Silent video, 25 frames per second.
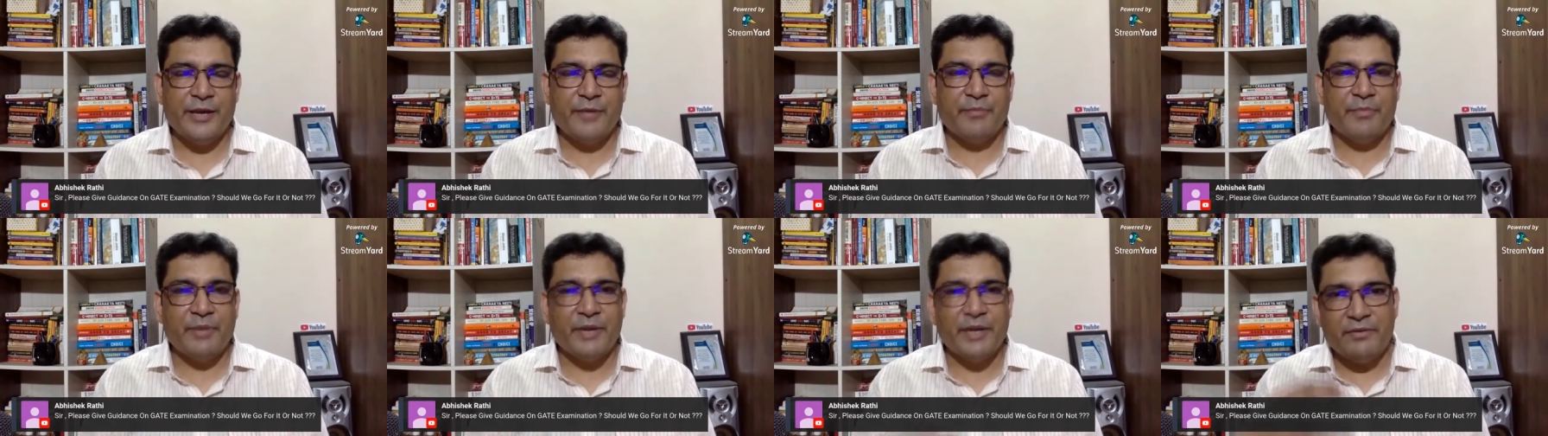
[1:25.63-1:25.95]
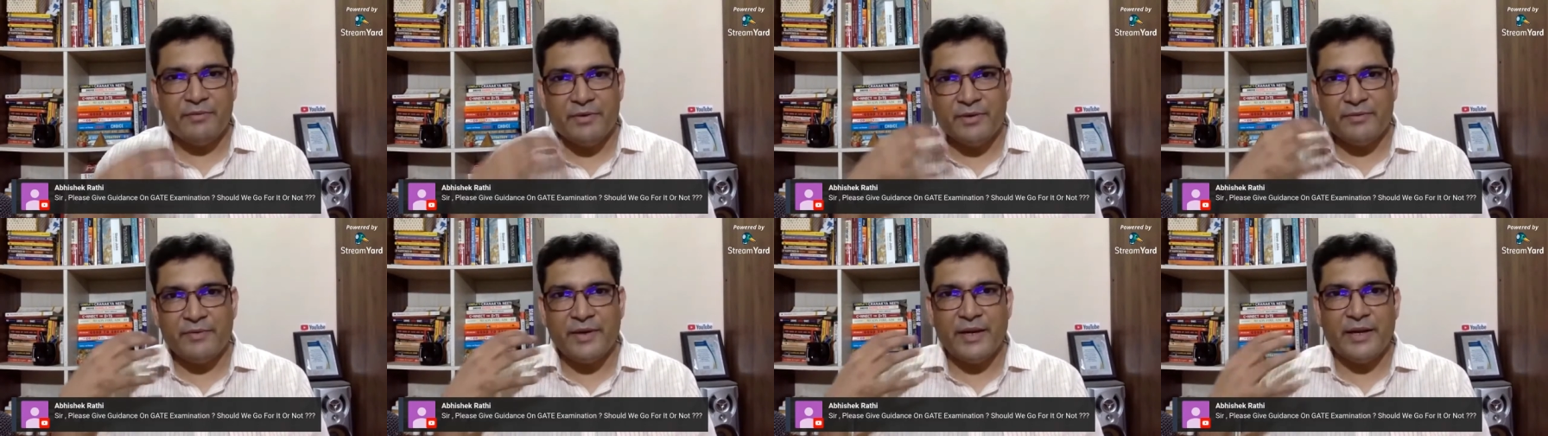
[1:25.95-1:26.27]
But
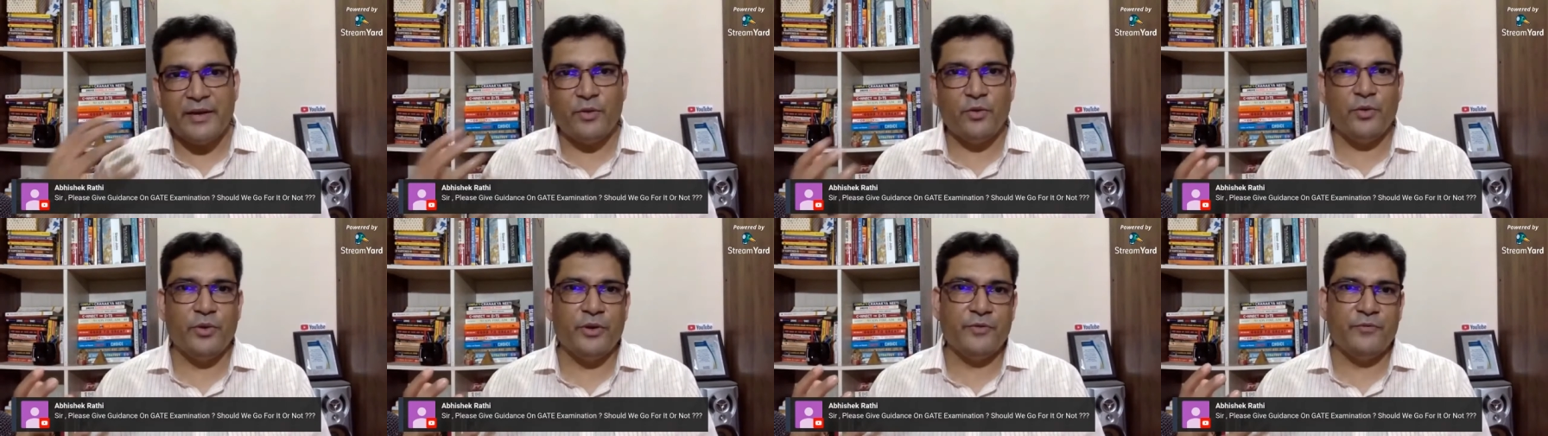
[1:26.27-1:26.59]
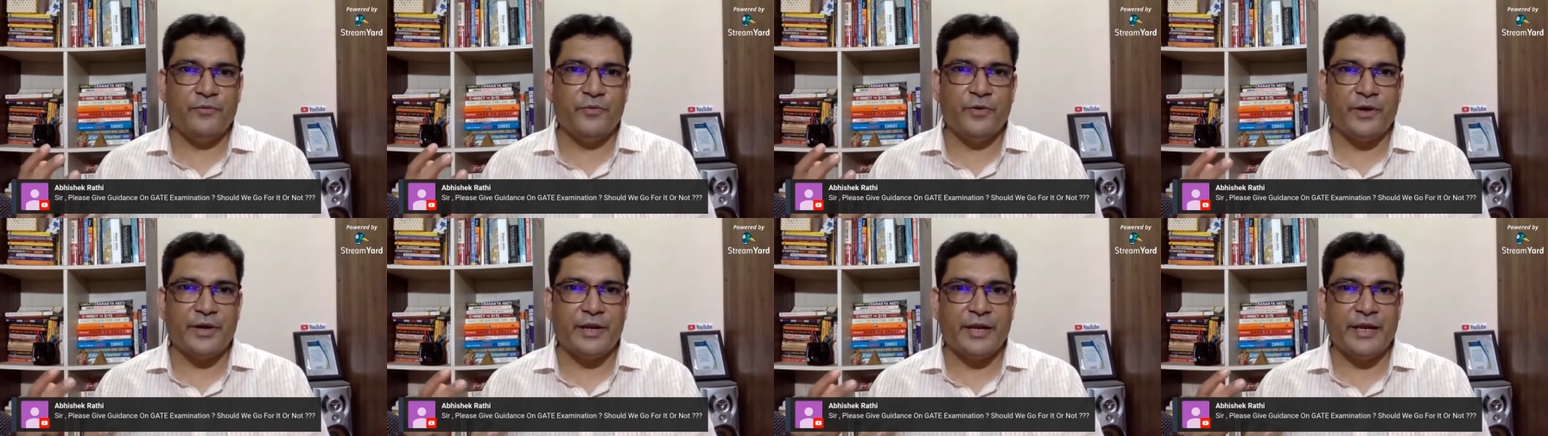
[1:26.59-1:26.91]
even while going
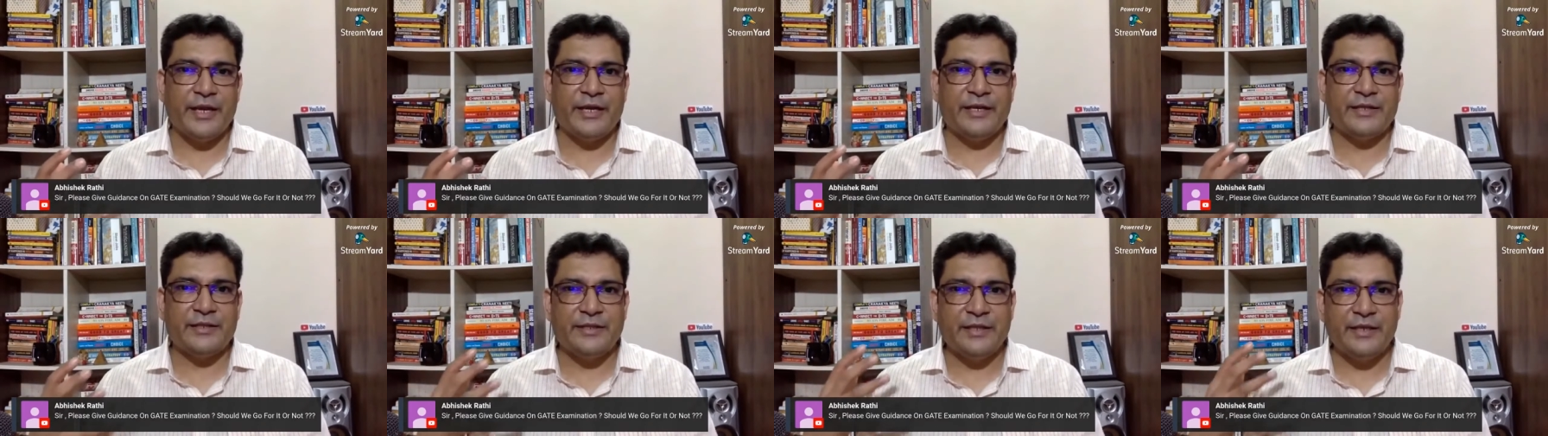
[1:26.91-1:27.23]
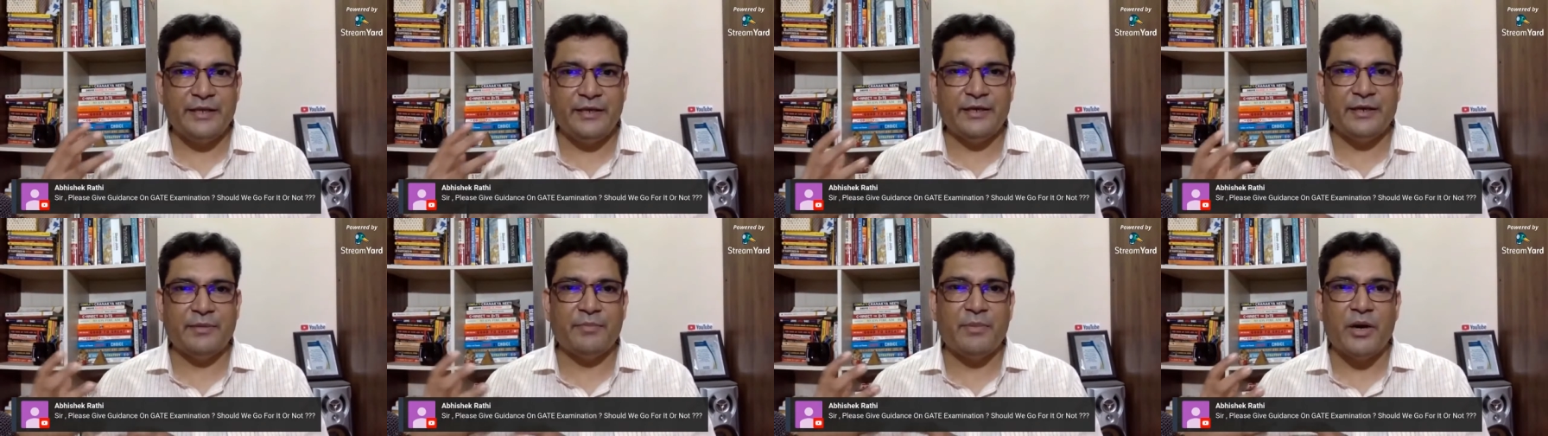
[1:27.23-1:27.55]
for GATE,
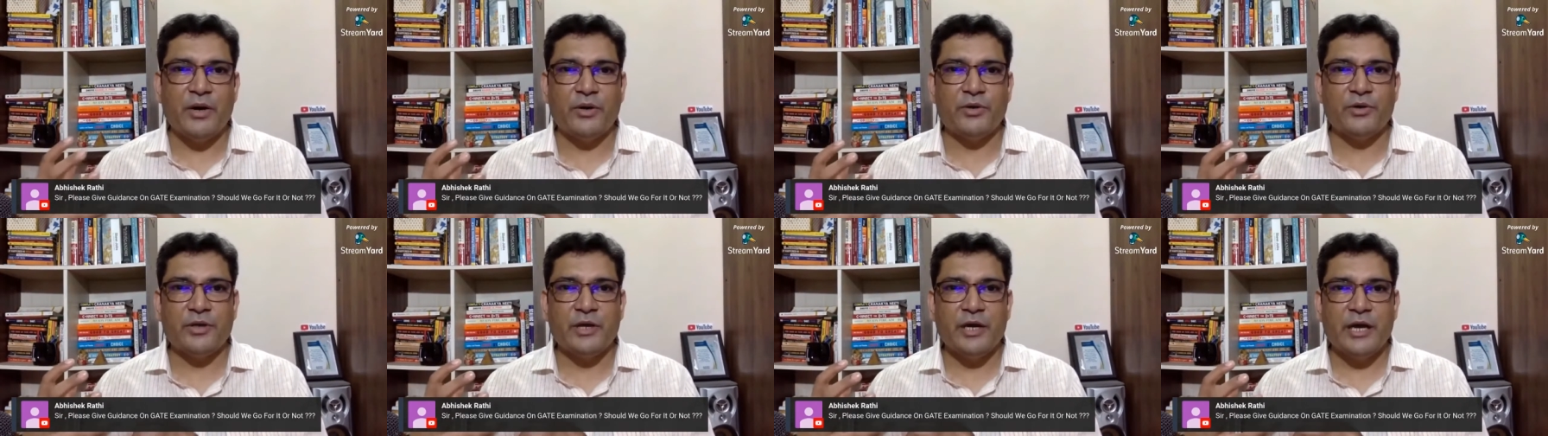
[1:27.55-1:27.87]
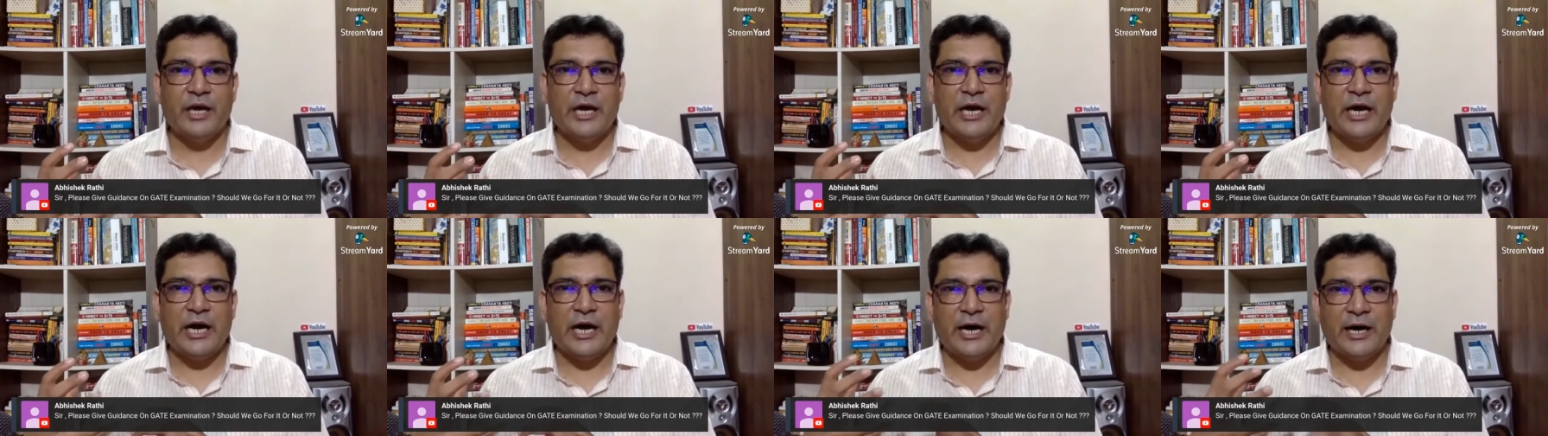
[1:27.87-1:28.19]
think about
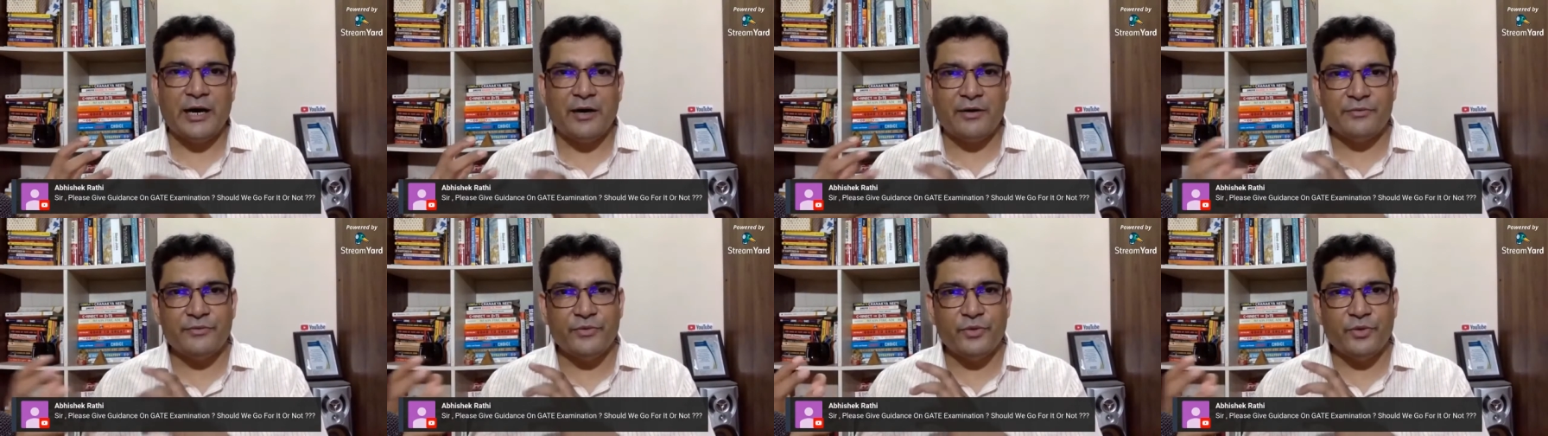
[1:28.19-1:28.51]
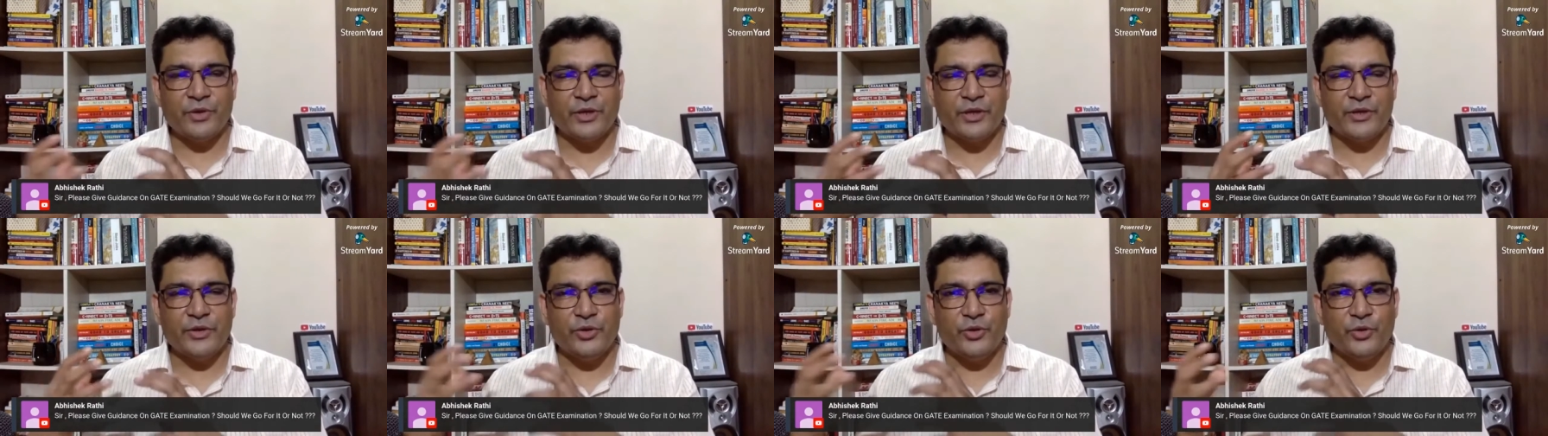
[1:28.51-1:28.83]
how you
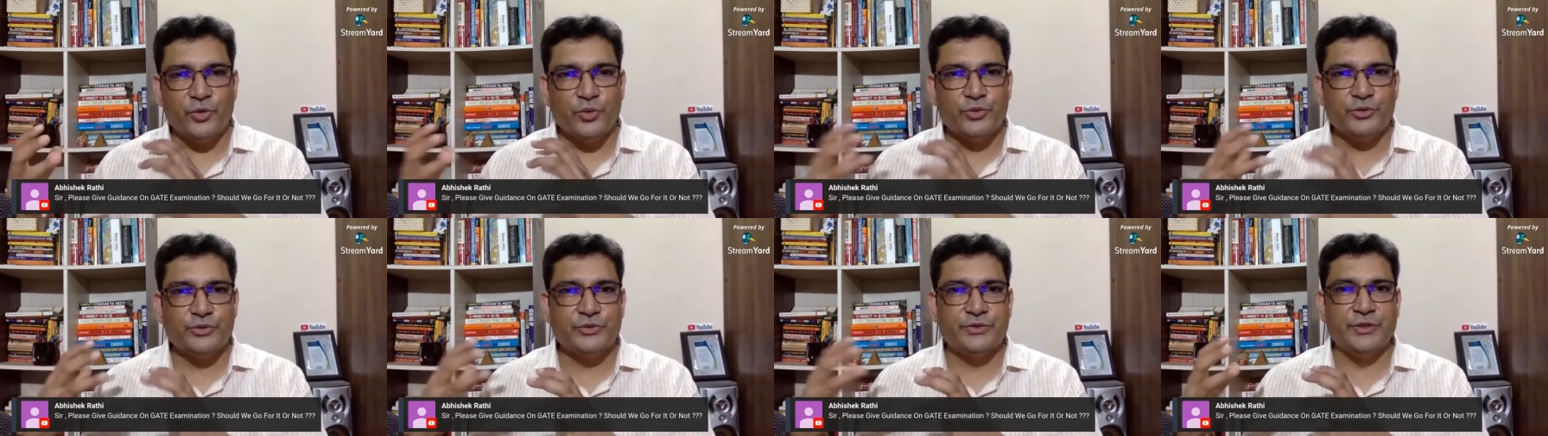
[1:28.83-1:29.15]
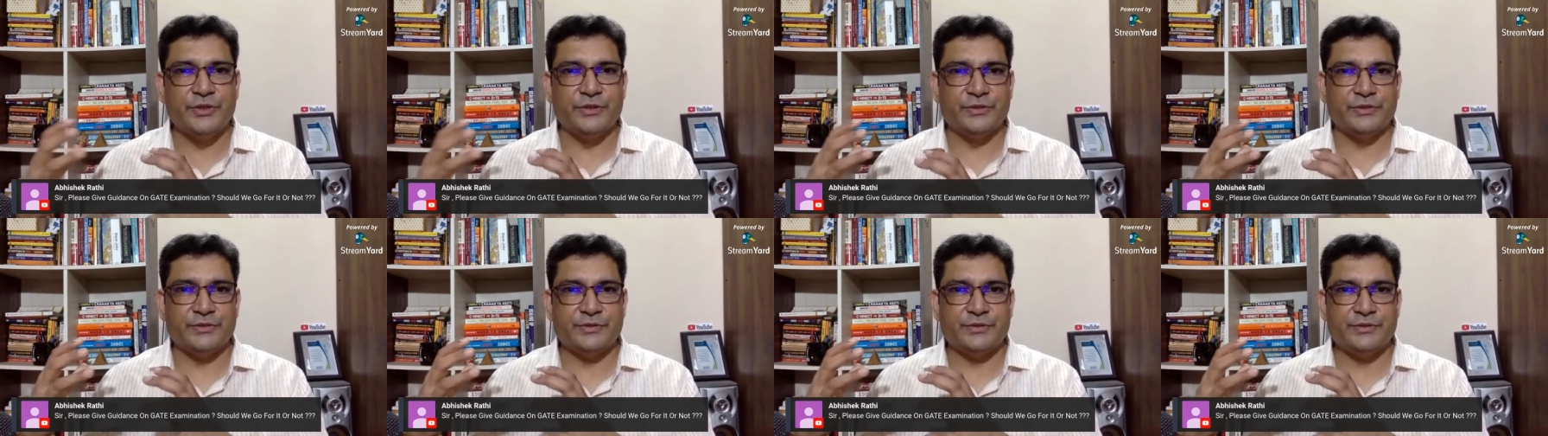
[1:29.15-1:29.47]
can use
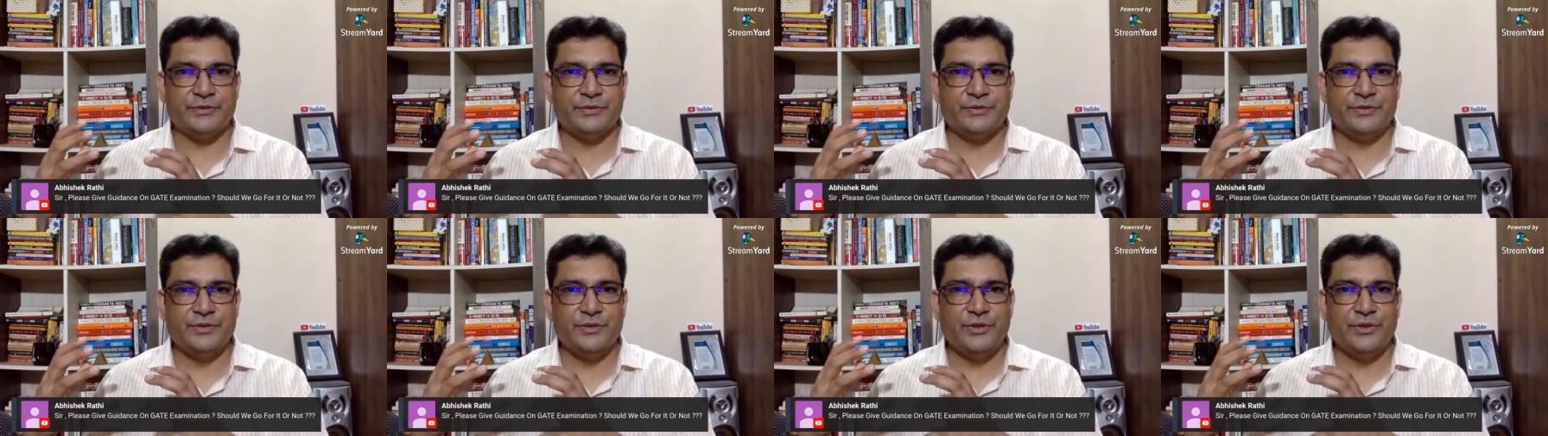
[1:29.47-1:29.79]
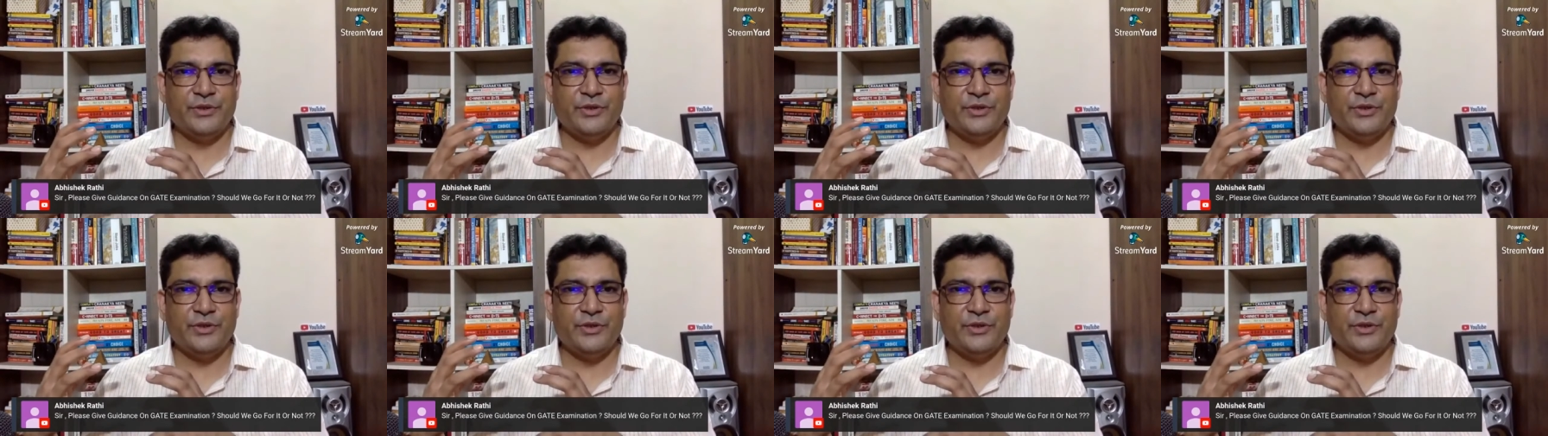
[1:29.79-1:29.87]
this.